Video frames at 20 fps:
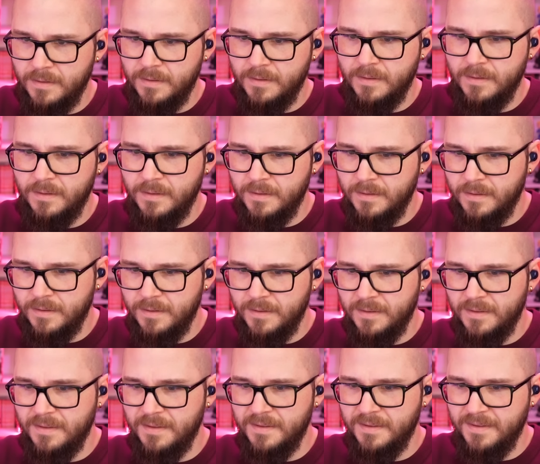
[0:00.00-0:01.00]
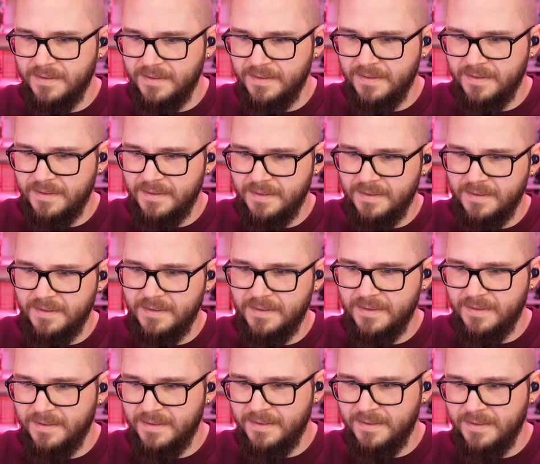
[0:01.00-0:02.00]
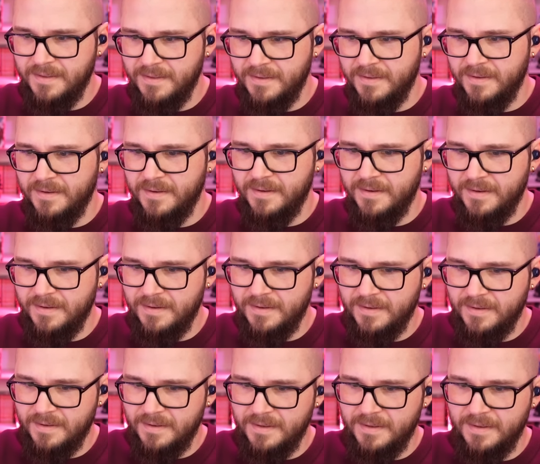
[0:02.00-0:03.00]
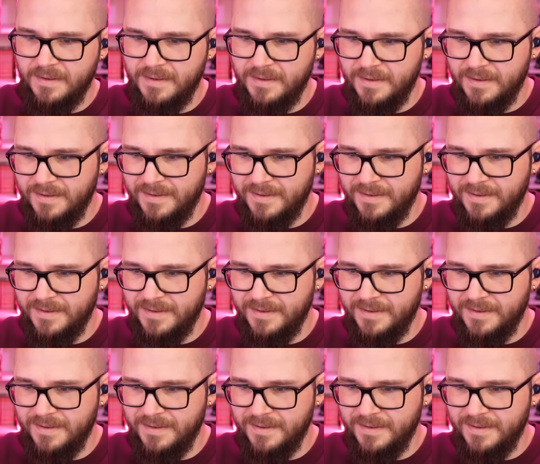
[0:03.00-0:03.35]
No one is speaking in this clip.